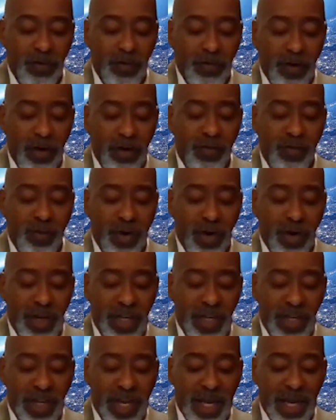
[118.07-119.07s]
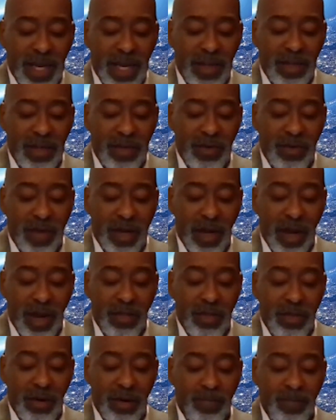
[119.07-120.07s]
The first one said to
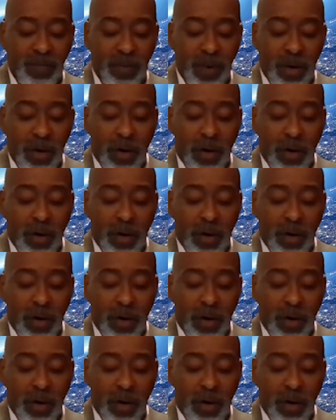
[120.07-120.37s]
the other,